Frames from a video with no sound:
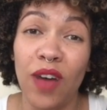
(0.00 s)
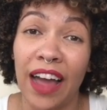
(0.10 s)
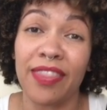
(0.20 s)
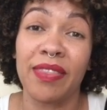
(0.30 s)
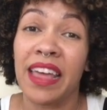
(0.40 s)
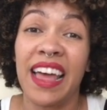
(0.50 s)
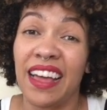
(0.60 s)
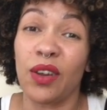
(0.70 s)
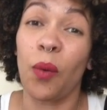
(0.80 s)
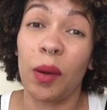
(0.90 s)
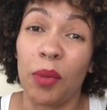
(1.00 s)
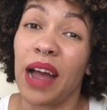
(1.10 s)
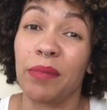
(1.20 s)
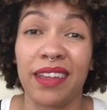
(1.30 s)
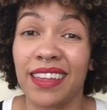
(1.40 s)
I don't want to
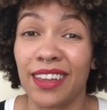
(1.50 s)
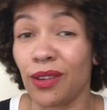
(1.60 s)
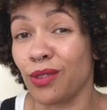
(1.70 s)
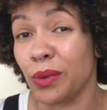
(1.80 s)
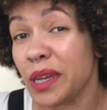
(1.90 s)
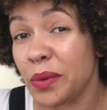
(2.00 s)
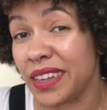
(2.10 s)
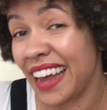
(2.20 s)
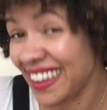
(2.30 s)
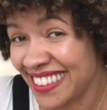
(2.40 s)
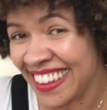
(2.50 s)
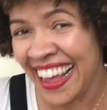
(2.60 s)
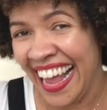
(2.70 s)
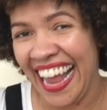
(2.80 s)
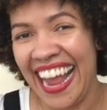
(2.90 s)
brag, but I think it looks really, really nice.
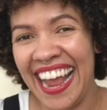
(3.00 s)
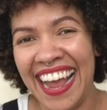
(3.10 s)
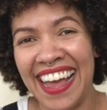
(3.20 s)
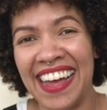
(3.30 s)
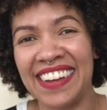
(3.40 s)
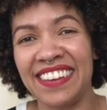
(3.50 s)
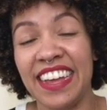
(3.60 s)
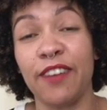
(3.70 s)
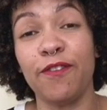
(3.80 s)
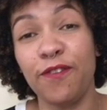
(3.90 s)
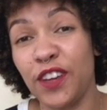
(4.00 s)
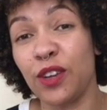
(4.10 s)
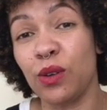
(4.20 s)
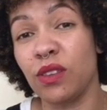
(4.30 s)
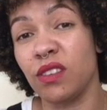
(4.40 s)
And it
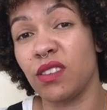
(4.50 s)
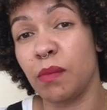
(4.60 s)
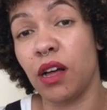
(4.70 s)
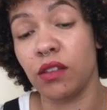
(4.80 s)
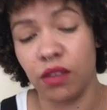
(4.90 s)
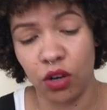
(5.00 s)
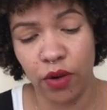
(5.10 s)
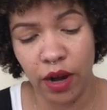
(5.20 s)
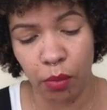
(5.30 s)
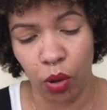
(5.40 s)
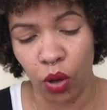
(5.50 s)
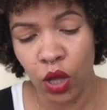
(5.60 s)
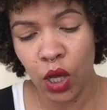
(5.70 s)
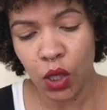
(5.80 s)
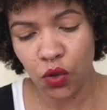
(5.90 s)
feels and smells incredible.
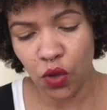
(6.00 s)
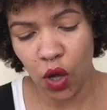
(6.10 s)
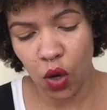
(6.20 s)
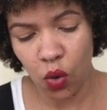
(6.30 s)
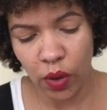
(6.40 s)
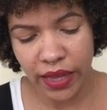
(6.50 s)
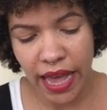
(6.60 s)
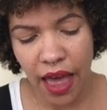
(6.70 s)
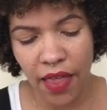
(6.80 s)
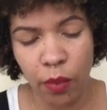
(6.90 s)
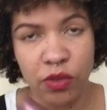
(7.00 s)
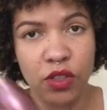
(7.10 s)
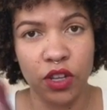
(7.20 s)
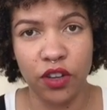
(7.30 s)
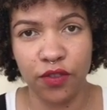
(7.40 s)
So yeah, that was
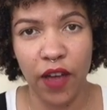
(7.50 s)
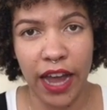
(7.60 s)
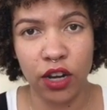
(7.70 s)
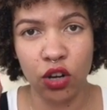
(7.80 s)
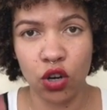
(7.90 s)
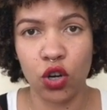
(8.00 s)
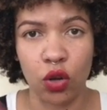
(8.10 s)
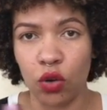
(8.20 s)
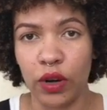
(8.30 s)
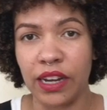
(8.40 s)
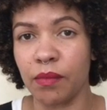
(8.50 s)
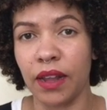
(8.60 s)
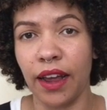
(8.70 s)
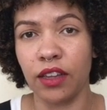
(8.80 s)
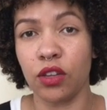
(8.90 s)
the Define Curl Cream
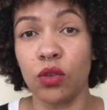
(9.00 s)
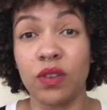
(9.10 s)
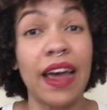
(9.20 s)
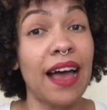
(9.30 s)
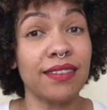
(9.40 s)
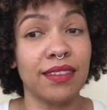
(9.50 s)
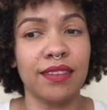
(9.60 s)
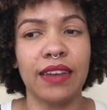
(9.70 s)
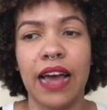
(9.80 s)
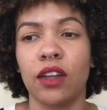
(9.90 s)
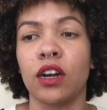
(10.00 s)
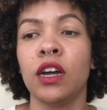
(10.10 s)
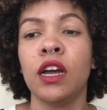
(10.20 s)
that I used as the styler.